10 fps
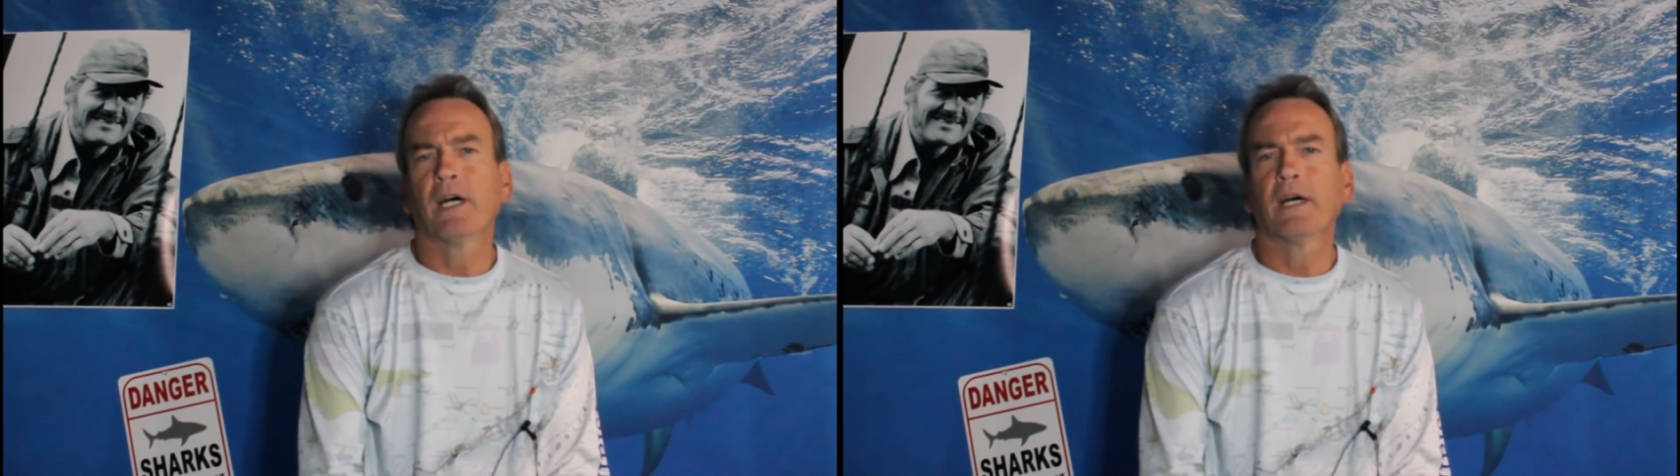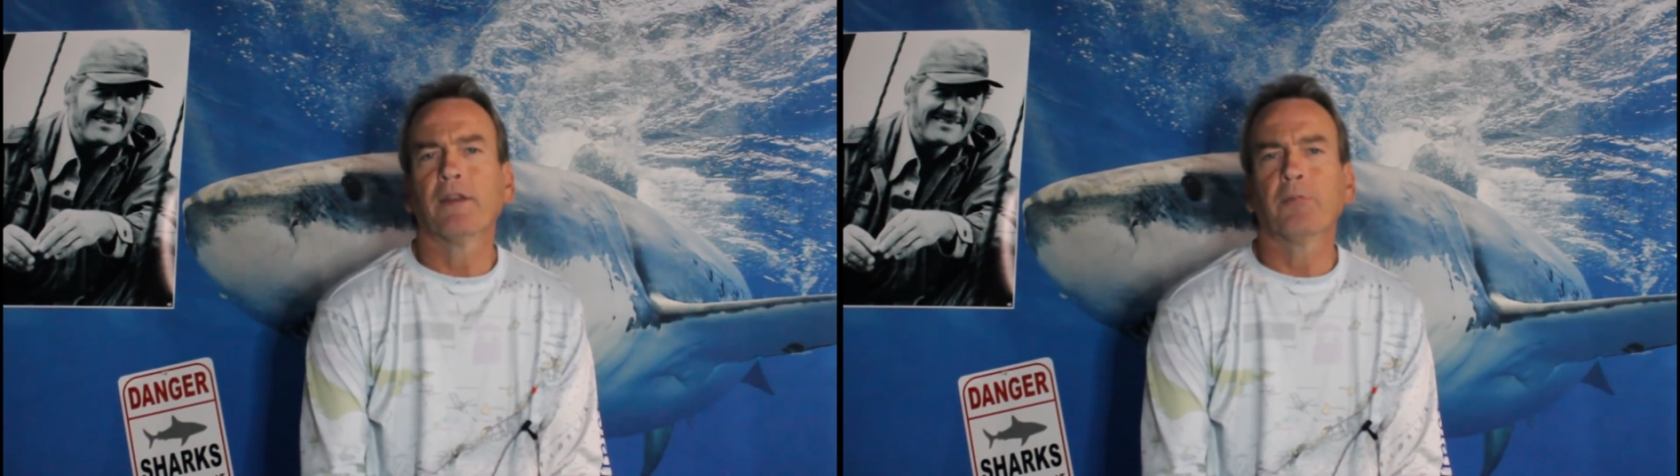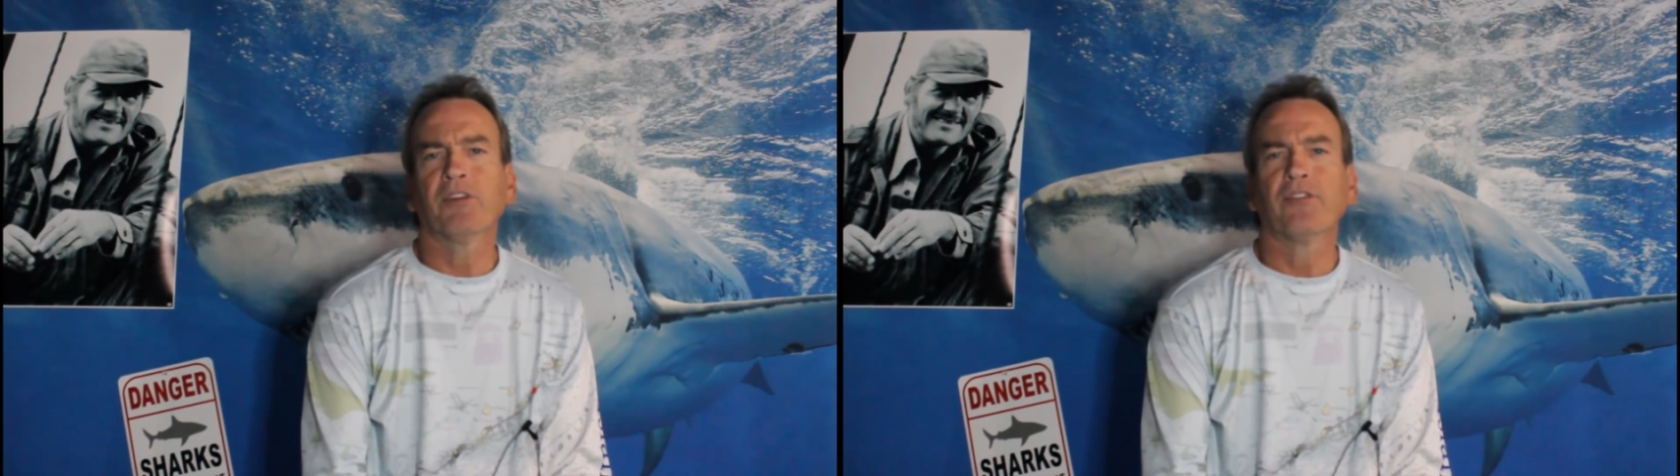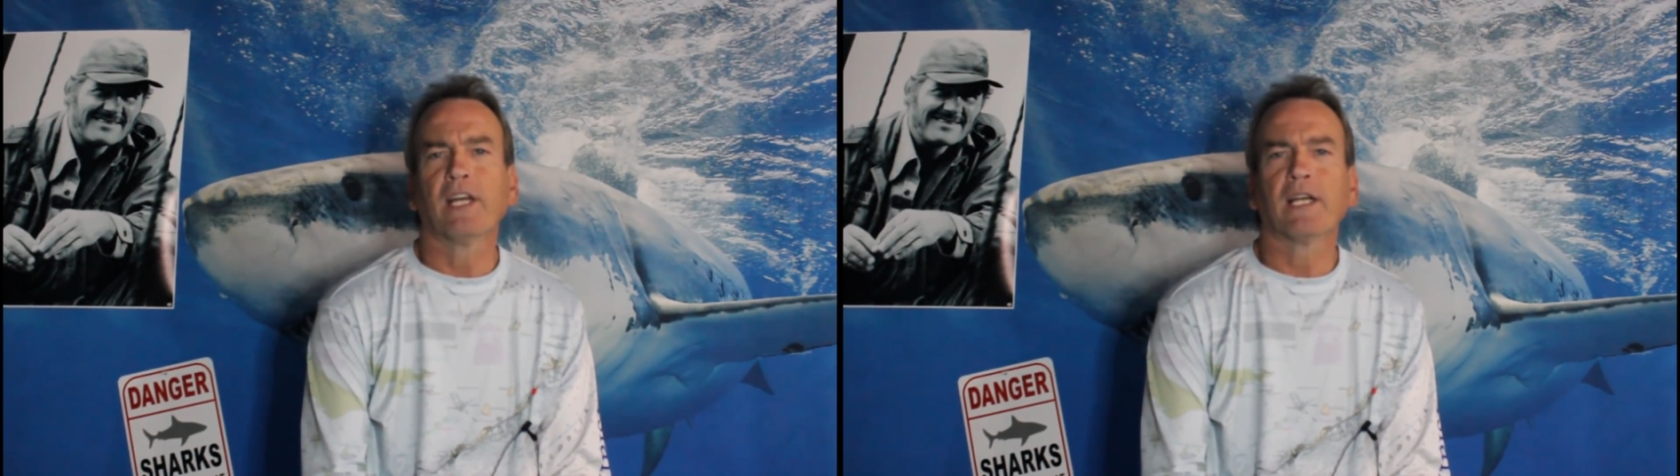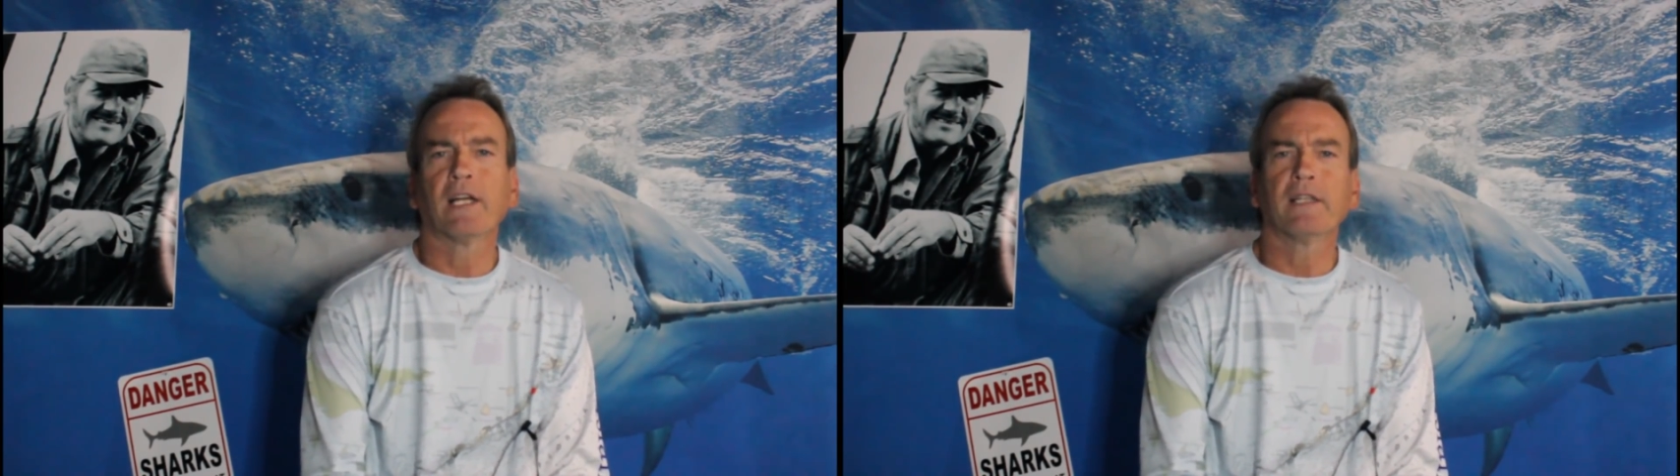the
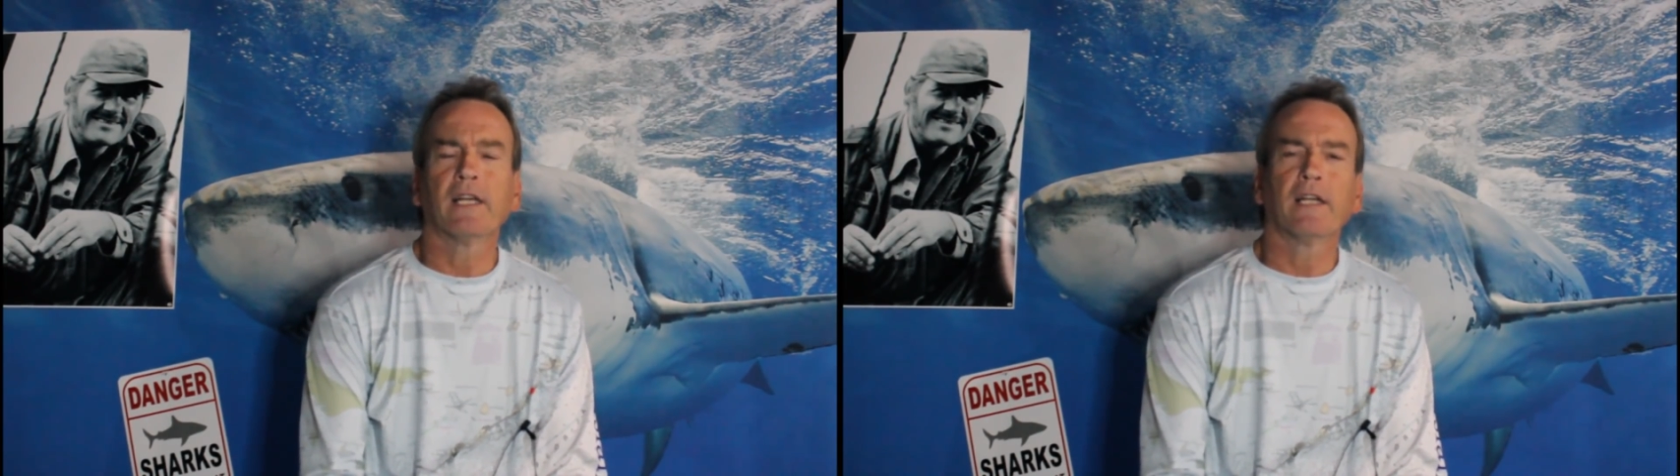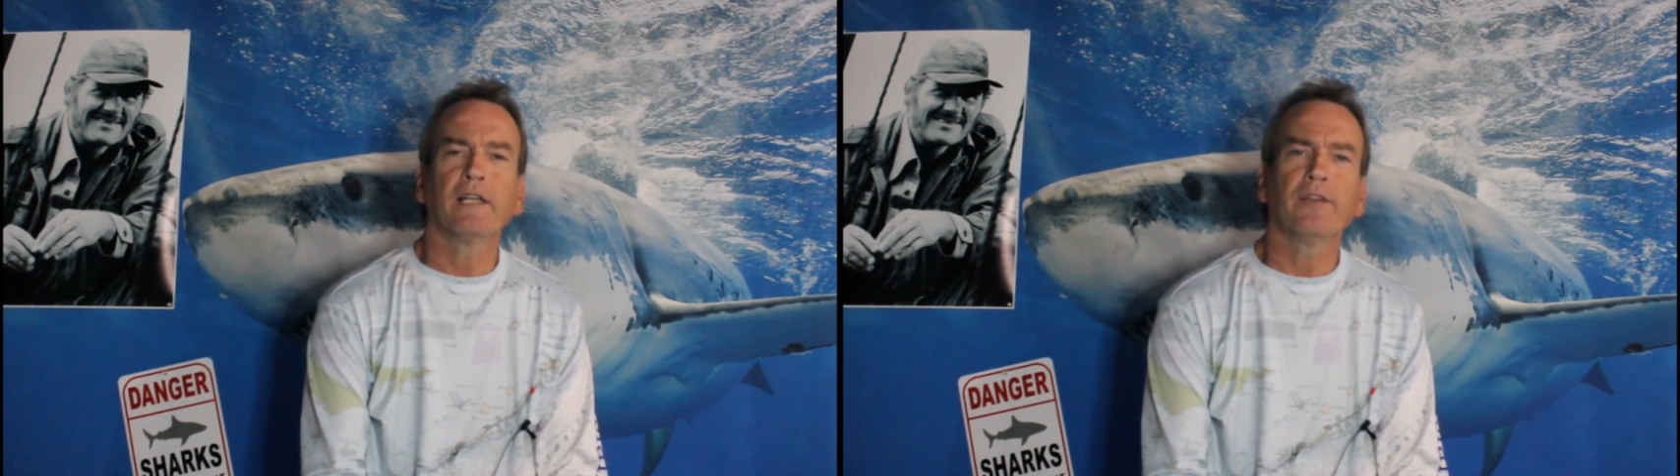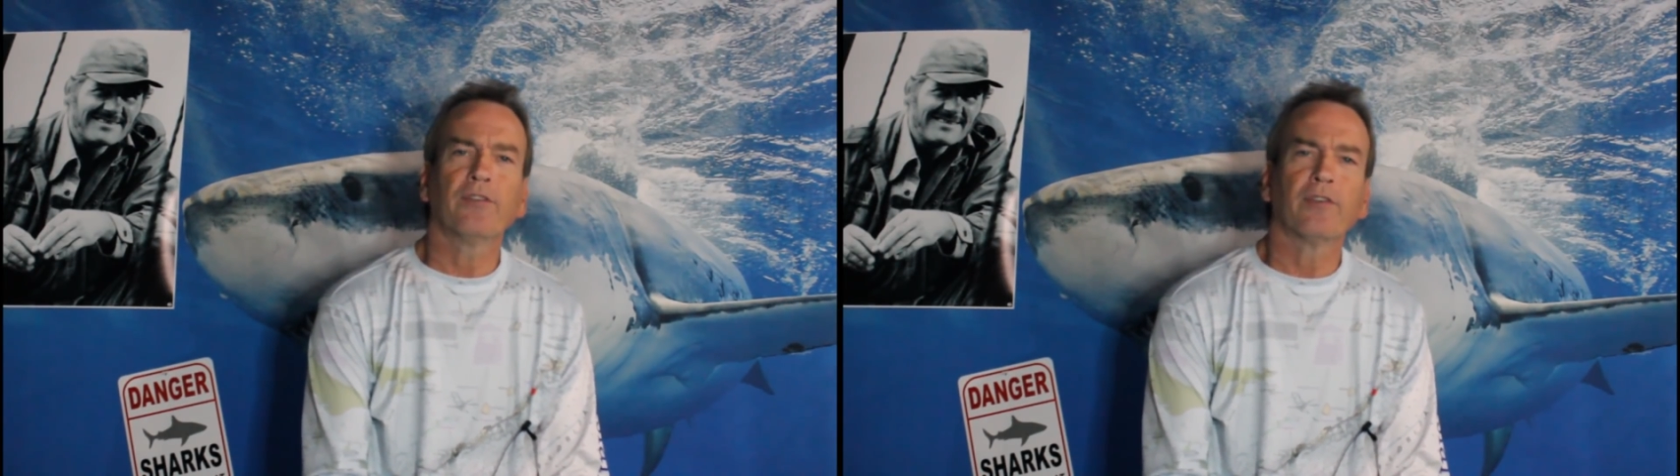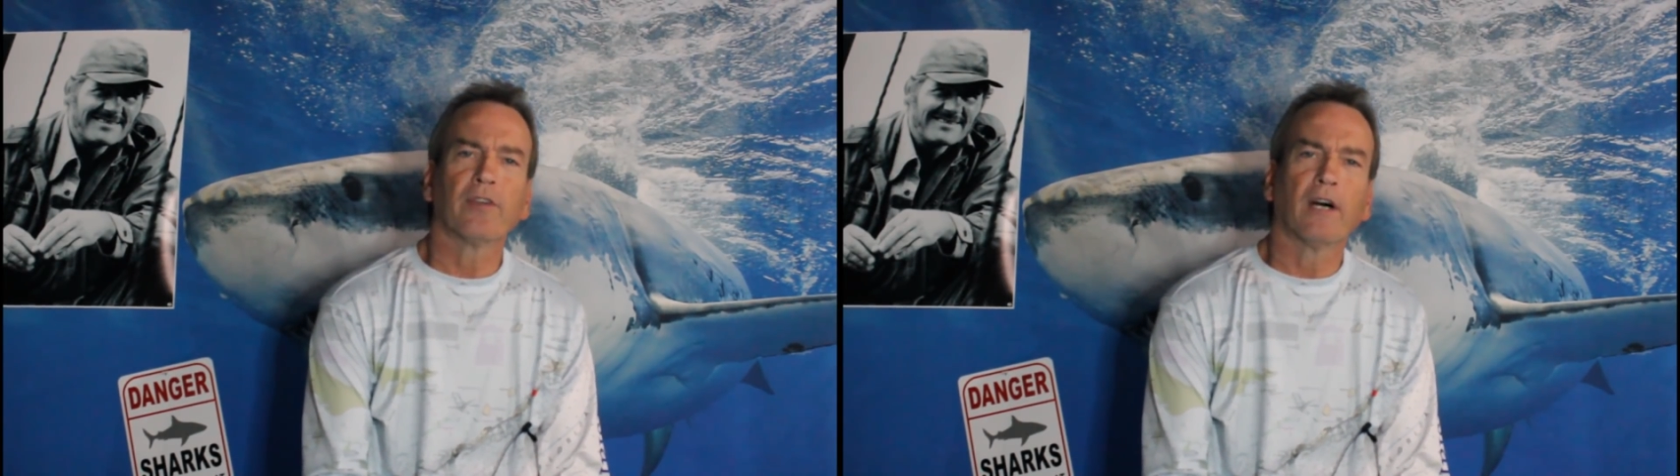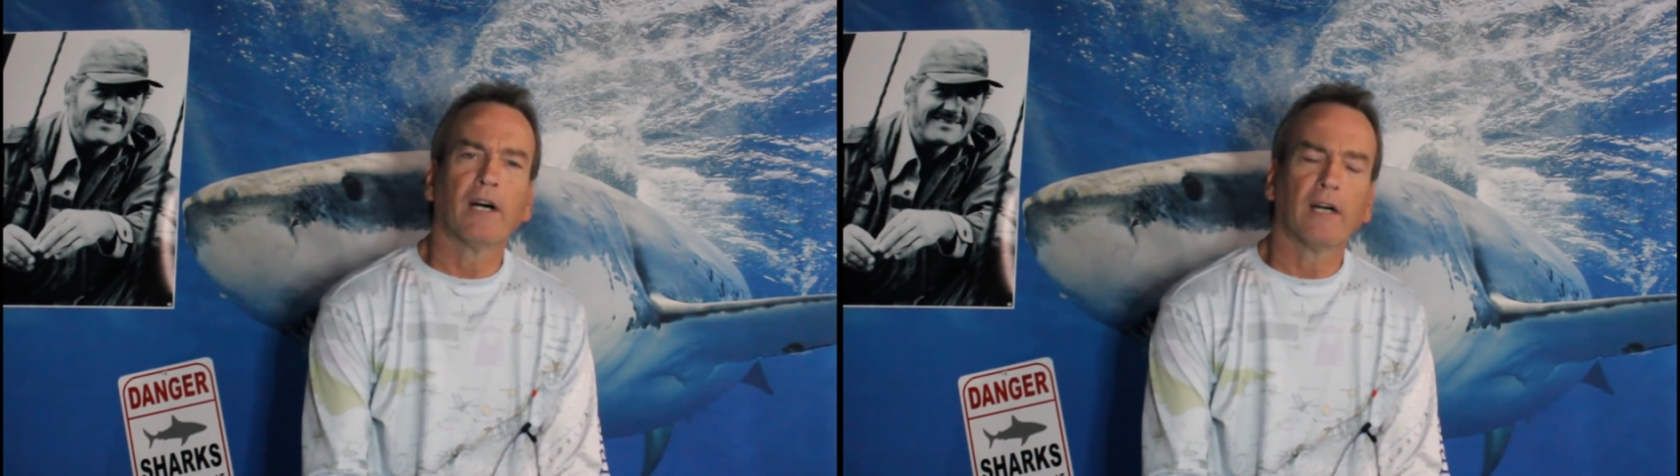mistaken identities.